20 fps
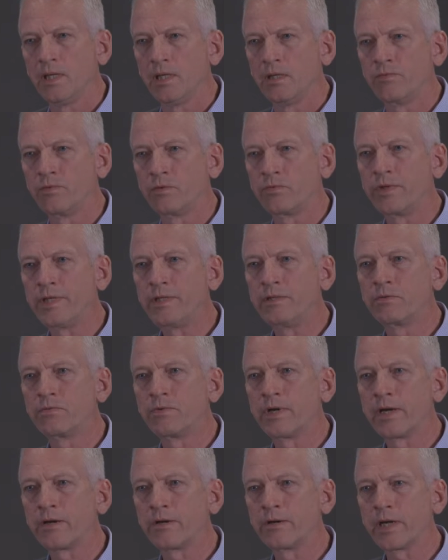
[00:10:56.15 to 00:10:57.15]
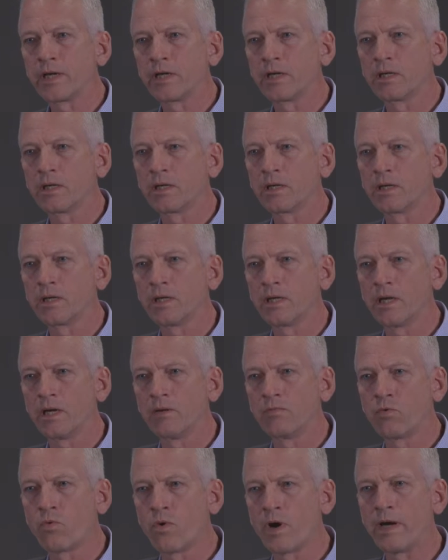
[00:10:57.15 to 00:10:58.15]
If you read the rhetoric
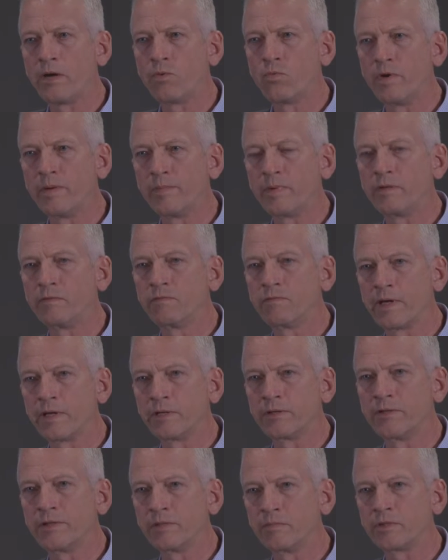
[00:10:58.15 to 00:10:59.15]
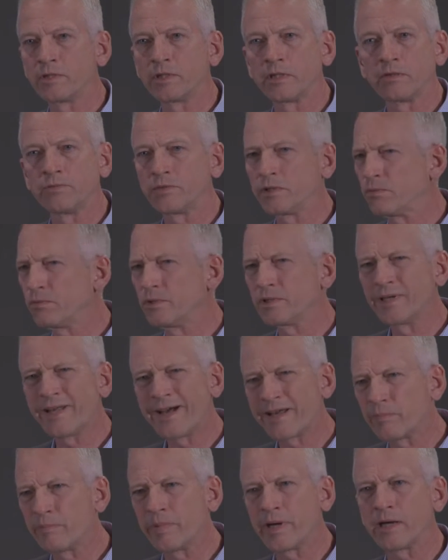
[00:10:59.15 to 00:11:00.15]
of why women veiled themselves, it was
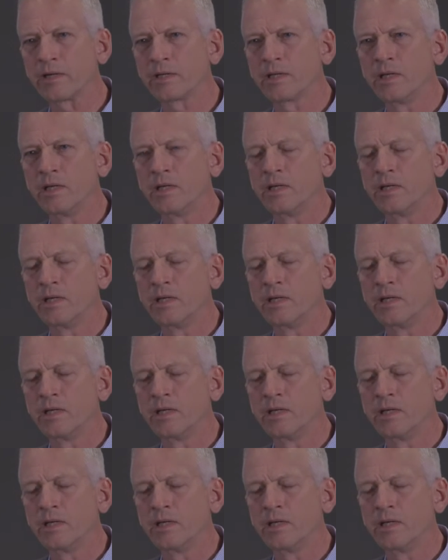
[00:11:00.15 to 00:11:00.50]
not about